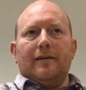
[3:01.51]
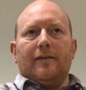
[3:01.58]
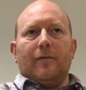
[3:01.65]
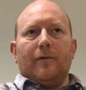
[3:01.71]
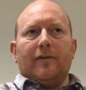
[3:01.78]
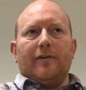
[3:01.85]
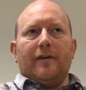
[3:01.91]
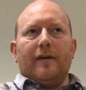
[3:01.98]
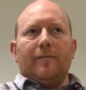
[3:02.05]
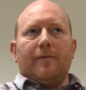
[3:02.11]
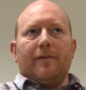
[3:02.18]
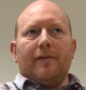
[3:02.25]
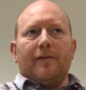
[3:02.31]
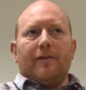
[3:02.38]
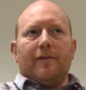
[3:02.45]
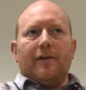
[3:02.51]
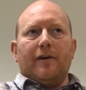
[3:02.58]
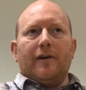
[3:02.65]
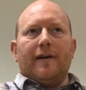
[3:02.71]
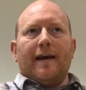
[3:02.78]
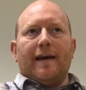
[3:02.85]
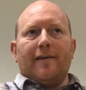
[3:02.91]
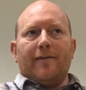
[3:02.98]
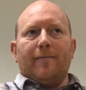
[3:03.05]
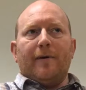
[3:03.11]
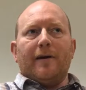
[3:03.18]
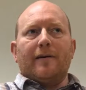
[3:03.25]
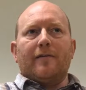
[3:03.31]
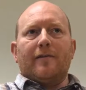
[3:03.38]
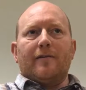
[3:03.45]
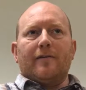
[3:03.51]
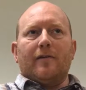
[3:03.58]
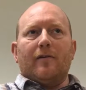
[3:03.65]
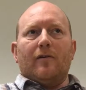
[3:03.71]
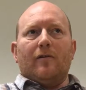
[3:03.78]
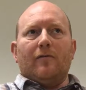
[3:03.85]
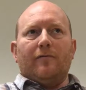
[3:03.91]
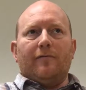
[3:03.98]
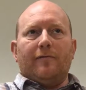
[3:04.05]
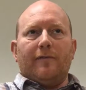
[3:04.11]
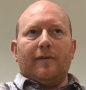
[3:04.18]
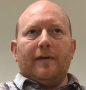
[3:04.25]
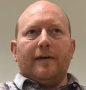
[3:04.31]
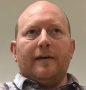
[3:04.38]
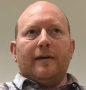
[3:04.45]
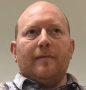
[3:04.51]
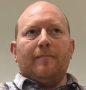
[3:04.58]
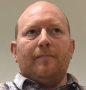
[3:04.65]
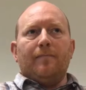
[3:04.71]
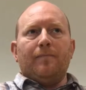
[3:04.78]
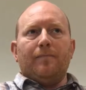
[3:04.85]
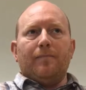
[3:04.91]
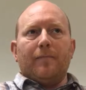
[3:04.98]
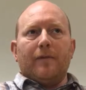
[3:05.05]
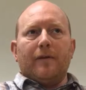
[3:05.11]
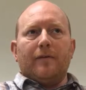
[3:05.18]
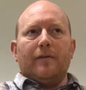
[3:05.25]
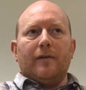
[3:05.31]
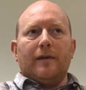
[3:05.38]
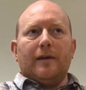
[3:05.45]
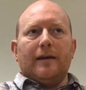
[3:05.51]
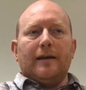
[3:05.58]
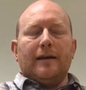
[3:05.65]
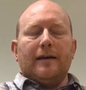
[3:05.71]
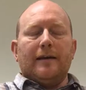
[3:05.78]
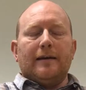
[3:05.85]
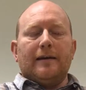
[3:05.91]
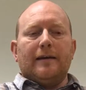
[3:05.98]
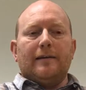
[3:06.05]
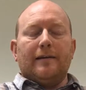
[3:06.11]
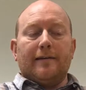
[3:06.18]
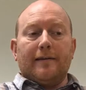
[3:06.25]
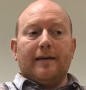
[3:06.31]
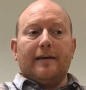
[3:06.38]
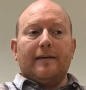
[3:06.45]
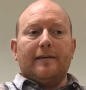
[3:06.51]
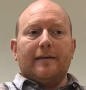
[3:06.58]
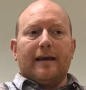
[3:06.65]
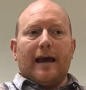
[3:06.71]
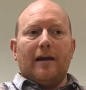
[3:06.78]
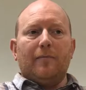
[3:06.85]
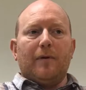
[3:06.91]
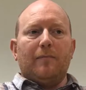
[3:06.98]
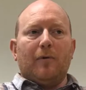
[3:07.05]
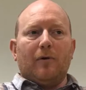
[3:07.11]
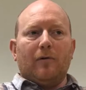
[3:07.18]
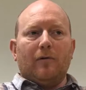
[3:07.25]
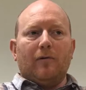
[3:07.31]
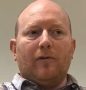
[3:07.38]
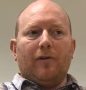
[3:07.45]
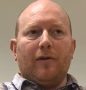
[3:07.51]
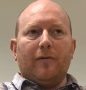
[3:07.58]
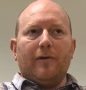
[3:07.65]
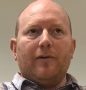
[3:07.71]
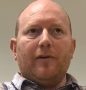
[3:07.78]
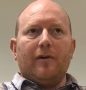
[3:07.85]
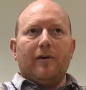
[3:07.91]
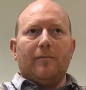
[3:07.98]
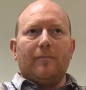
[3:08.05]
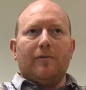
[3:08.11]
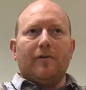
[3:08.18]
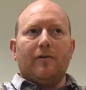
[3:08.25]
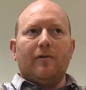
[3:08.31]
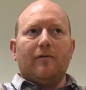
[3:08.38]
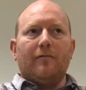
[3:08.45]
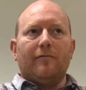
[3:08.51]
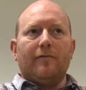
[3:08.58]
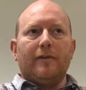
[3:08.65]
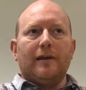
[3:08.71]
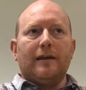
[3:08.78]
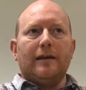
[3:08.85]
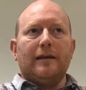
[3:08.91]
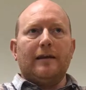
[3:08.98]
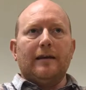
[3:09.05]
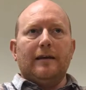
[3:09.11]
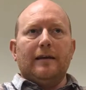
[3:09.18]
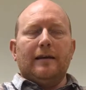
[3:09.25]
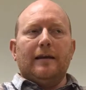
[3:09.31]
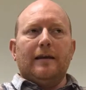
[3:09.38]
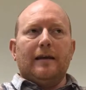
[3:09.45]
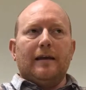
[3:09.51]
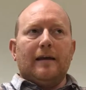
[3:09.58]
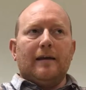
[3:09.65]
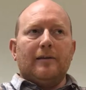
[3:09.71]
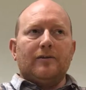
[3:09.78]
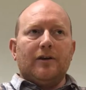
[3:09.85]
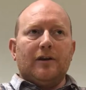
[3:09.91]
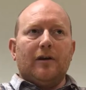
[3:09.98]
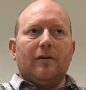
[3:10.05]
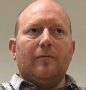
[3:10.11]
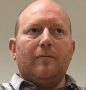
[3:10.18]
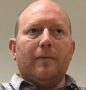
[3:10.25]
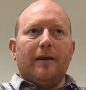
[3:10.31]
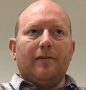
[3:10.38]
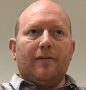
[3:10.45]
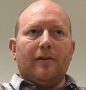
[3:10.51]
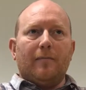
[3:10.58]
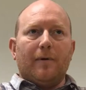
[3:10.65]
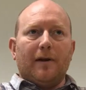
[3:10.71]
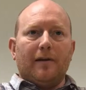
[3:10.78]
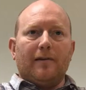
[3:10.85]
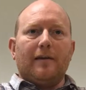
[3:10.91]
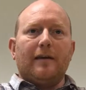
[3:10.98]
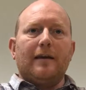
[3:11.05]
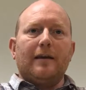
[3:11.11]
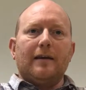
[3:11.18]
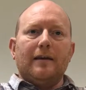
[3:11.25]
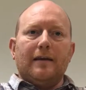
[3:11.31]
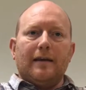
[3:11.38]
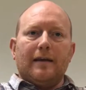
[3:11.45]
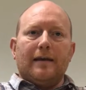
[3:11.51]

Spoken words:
So it seems that certain aspects of the disease can be modelled. So in terms of the genome instability